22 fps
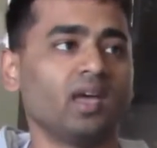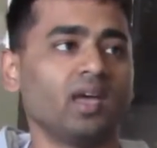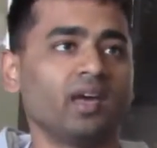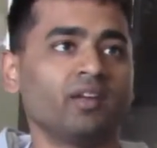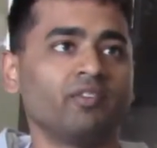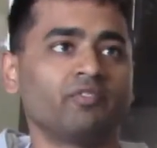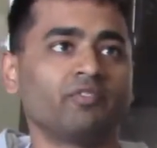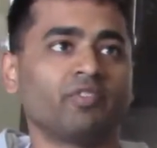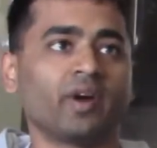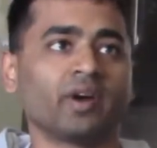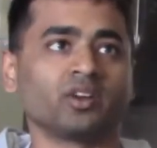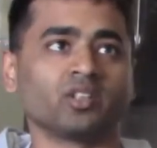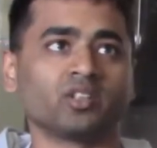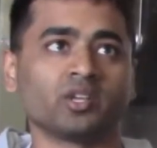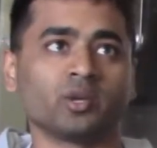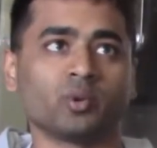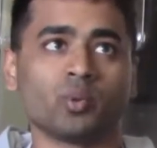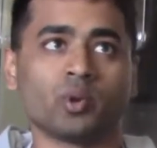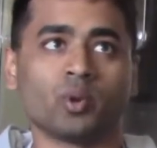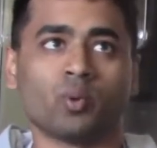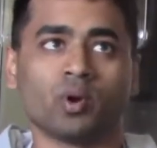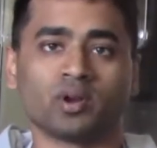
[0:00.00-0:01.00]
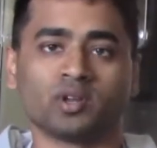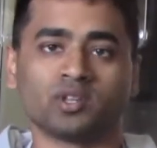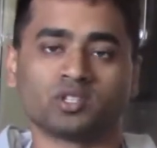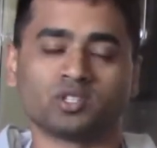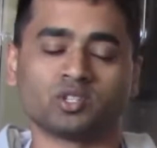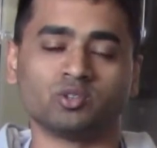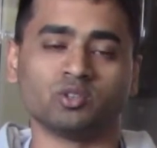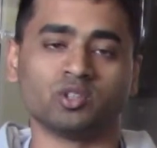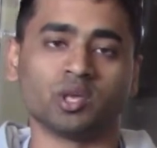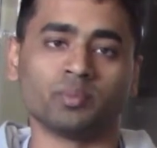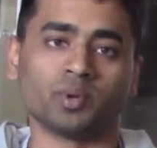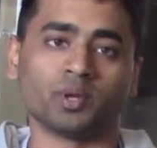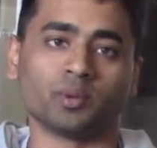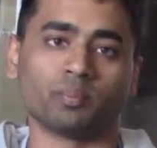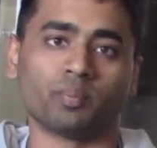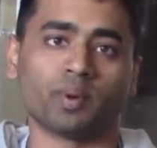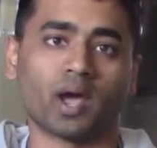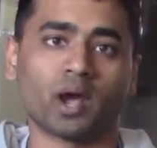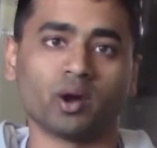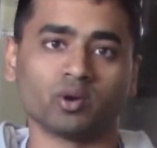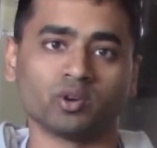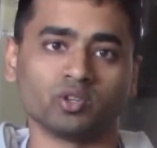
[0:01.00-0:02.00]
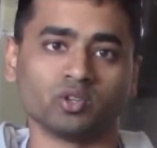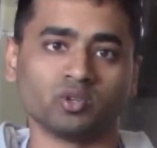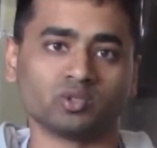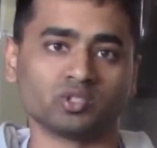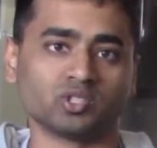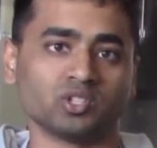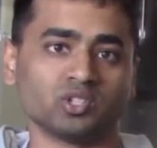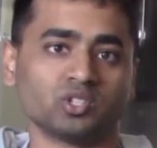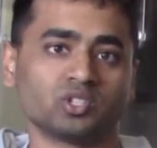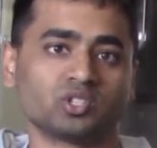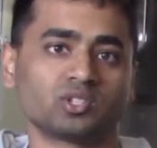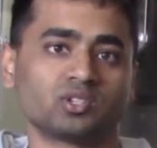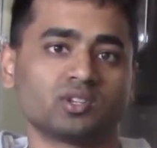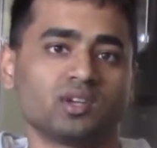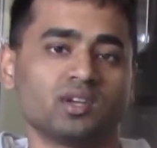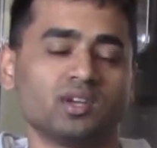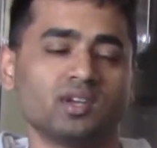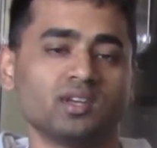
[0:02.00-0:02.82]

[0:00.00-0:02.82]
And finally, we wanted to limit power usage,